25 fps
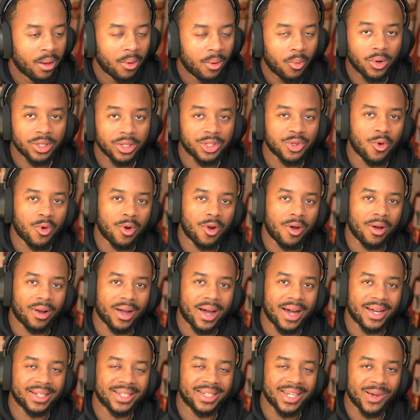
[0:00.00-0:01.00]
What's going on,
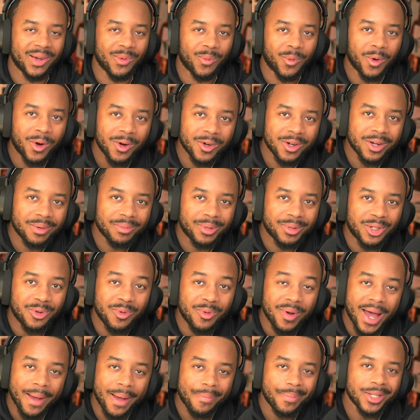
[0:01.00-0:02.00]
guys, and welcome to
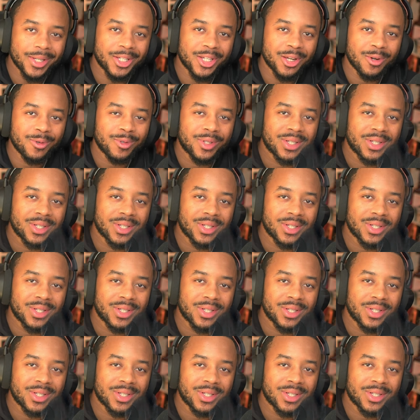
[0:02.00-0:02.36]
episode